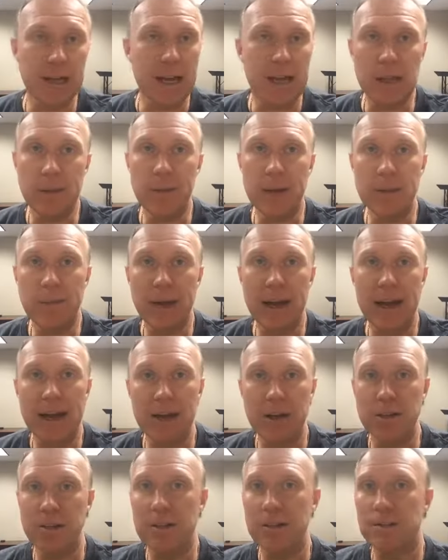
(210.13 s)
Not that many
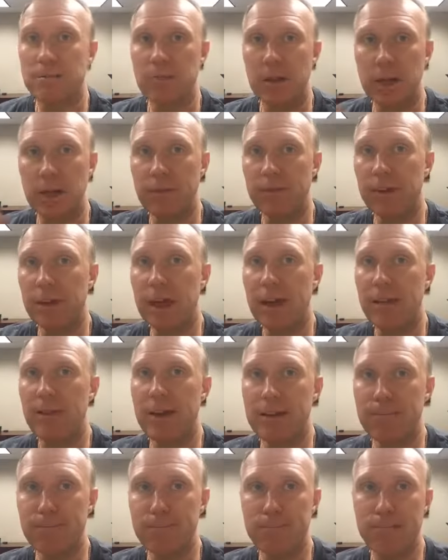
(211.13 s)
buyers, and if you have
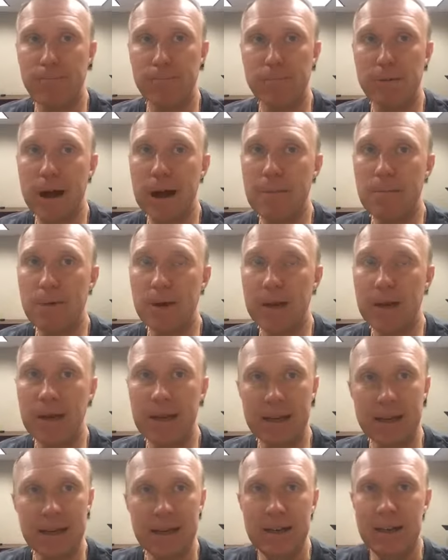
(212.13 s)
that
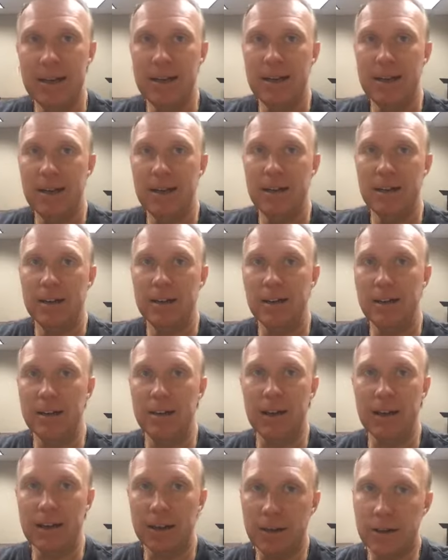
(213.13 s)
property, you're
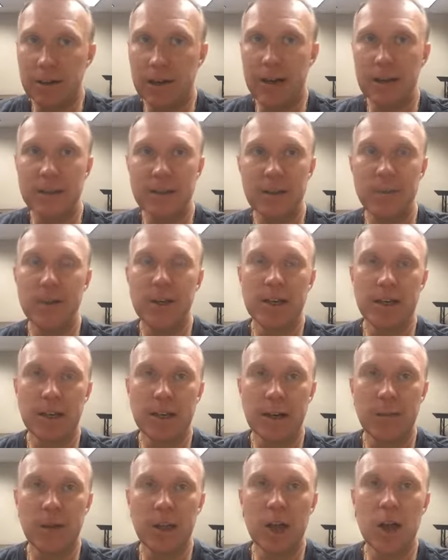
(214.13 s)
like, okay, is somebody going
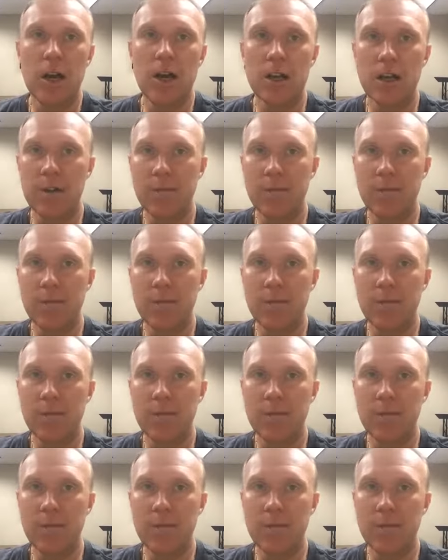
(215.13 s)
to come along?